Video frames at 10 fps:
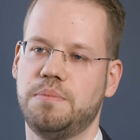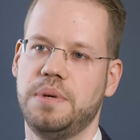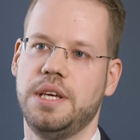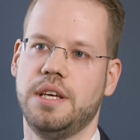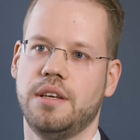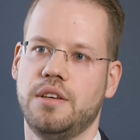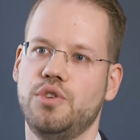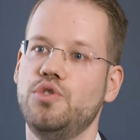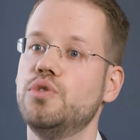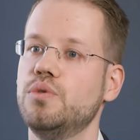being
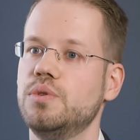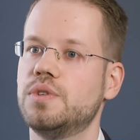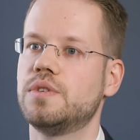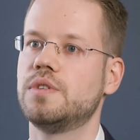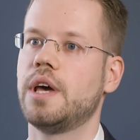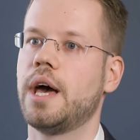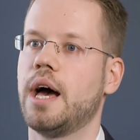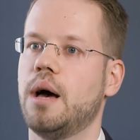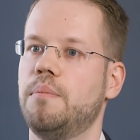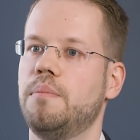used
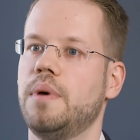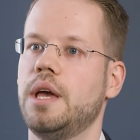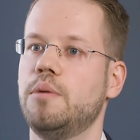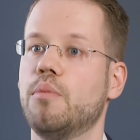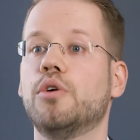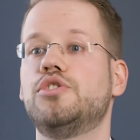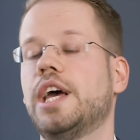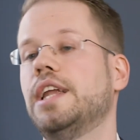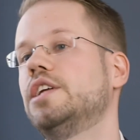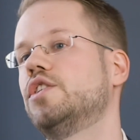in
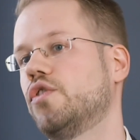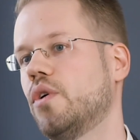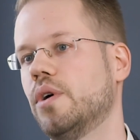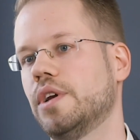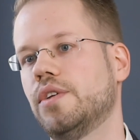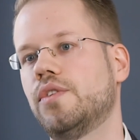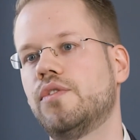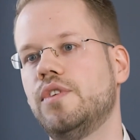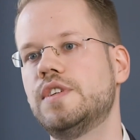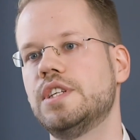monogenic
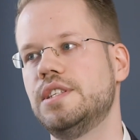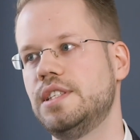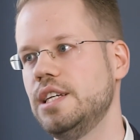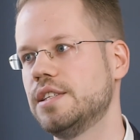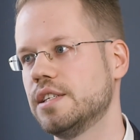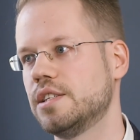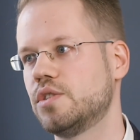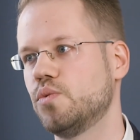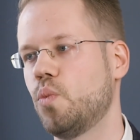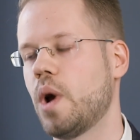disorders. These are
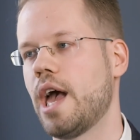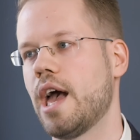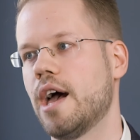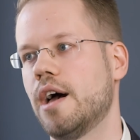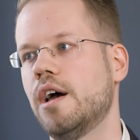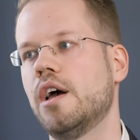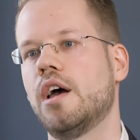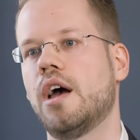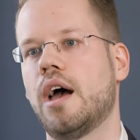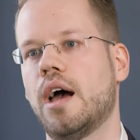diseases where
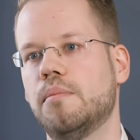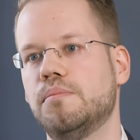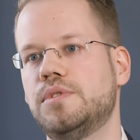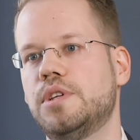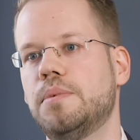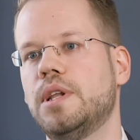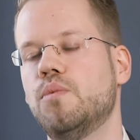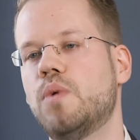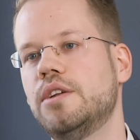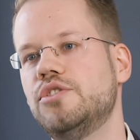typically
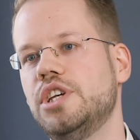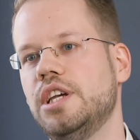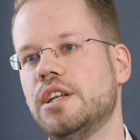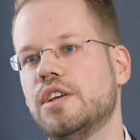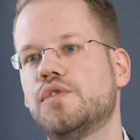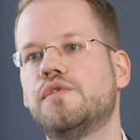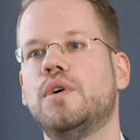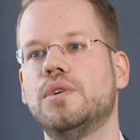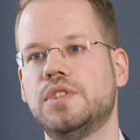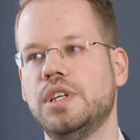one gene is
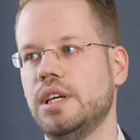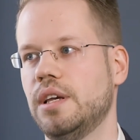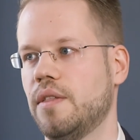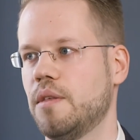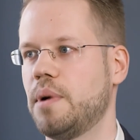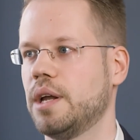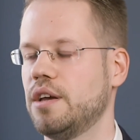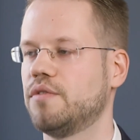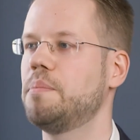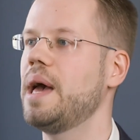faulty in the body
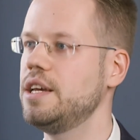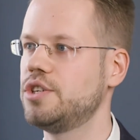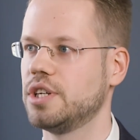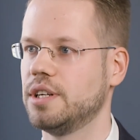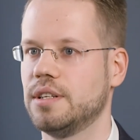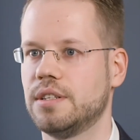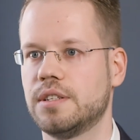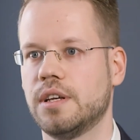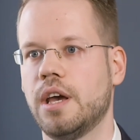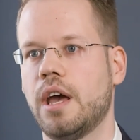of a
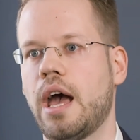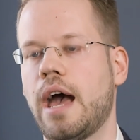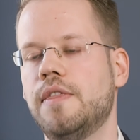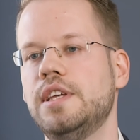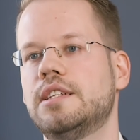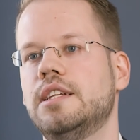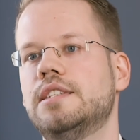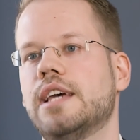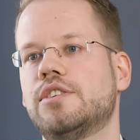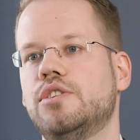patient, and this
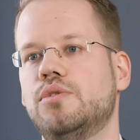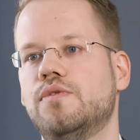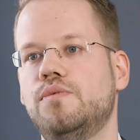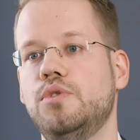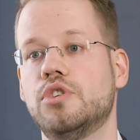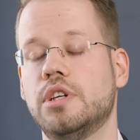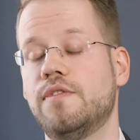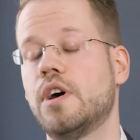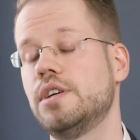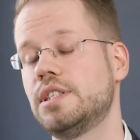leads actually to usually
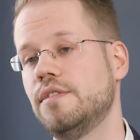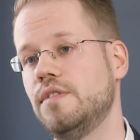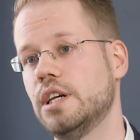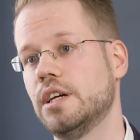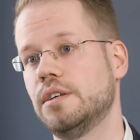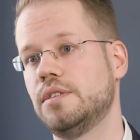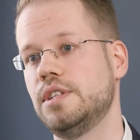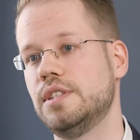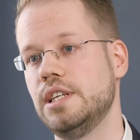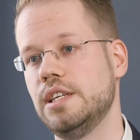very severe
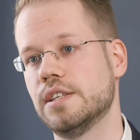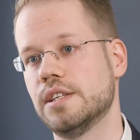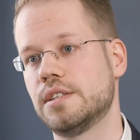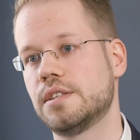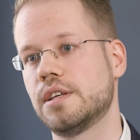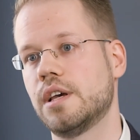diseases